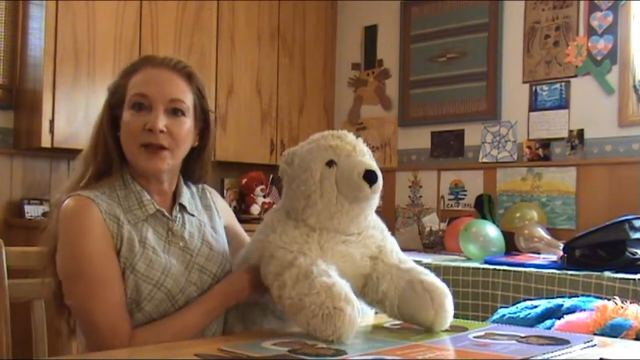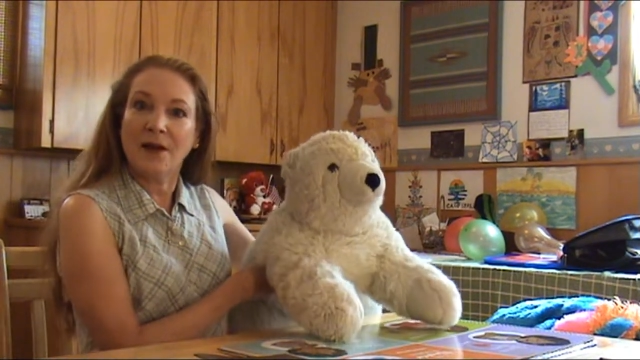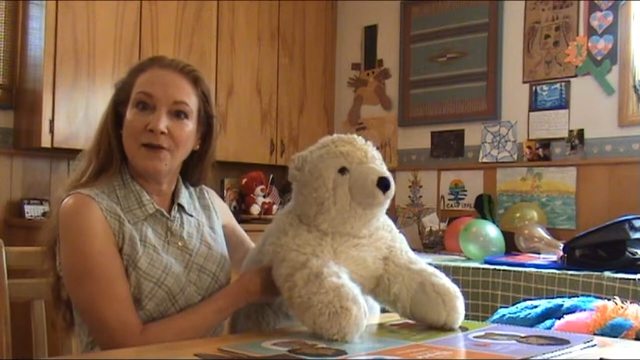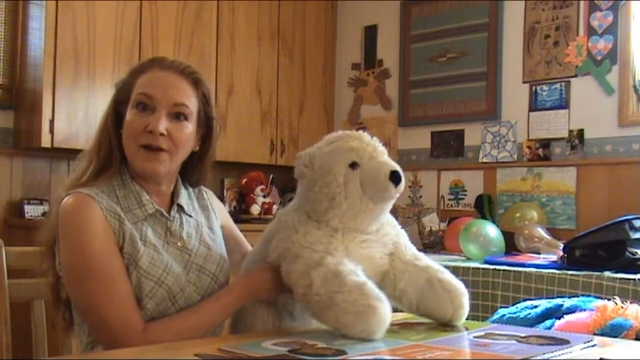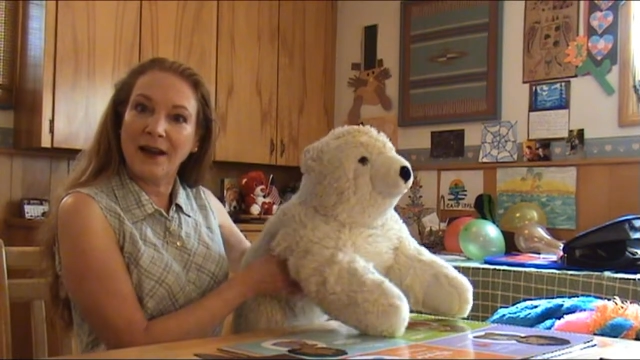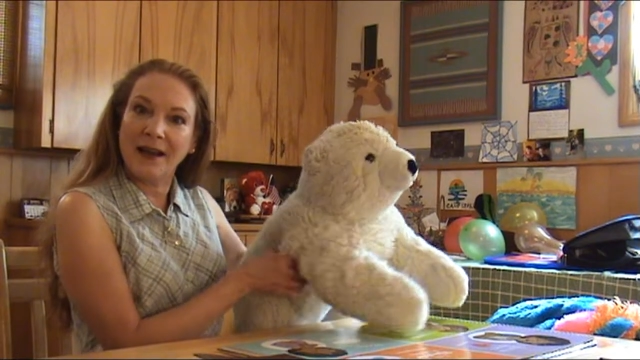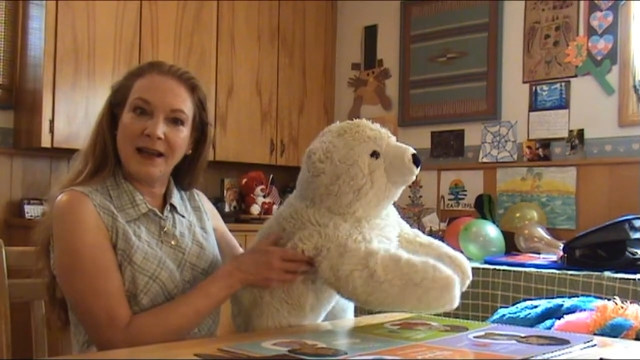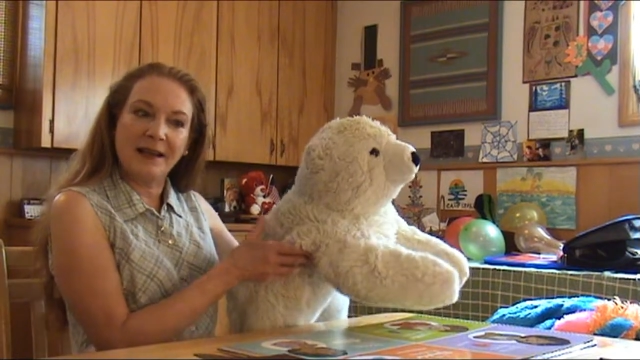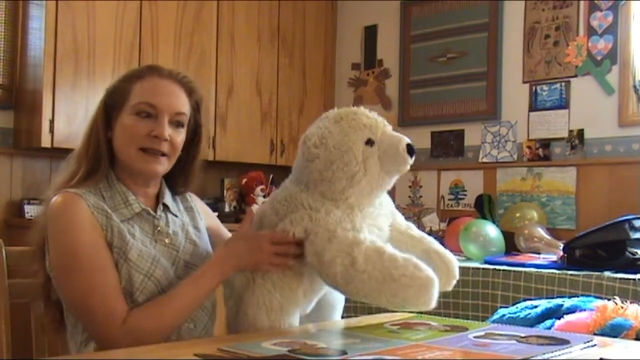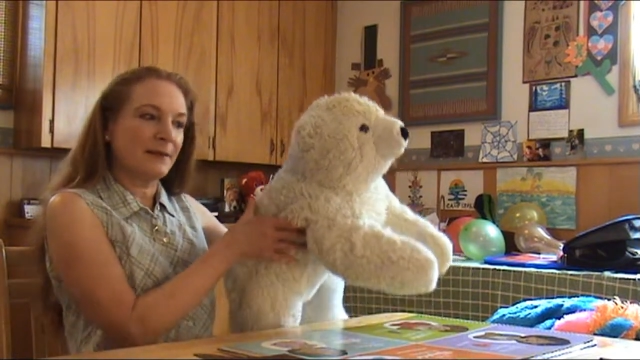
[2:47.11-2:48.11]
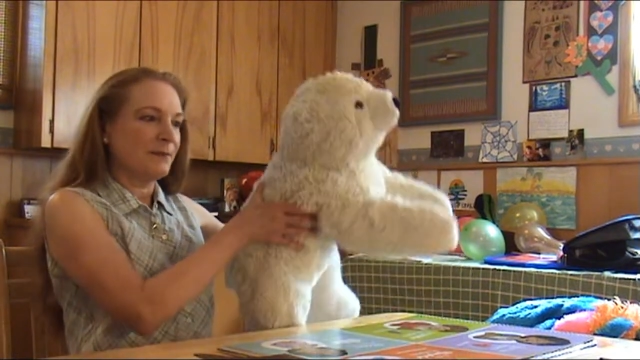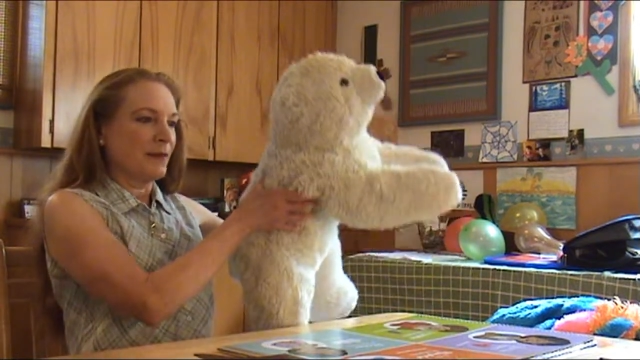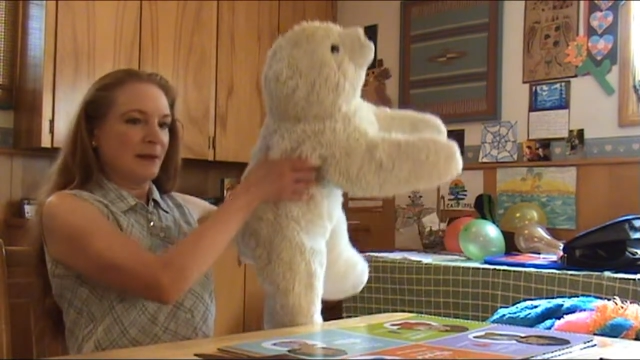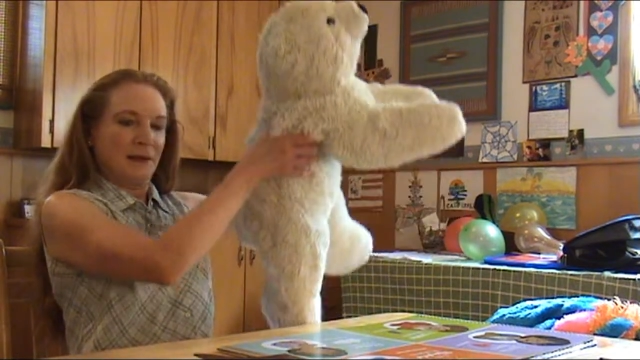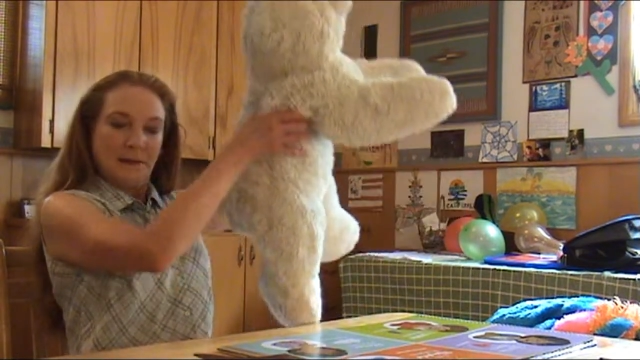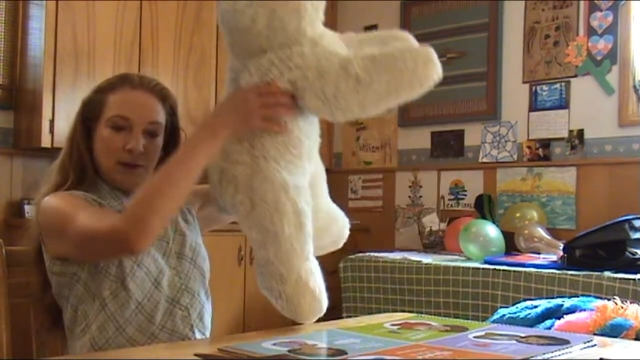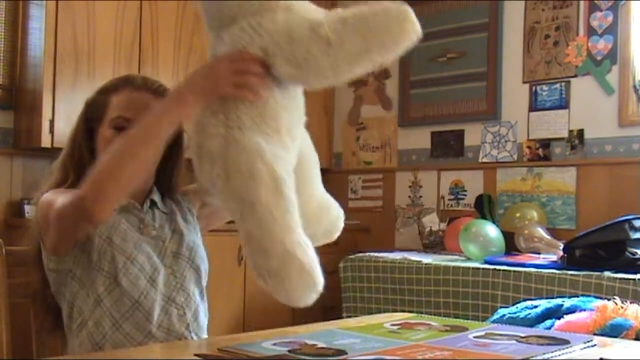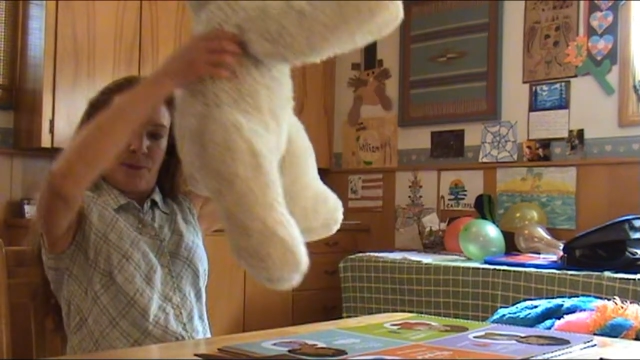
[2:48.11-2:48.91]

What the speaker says: All right. I'm going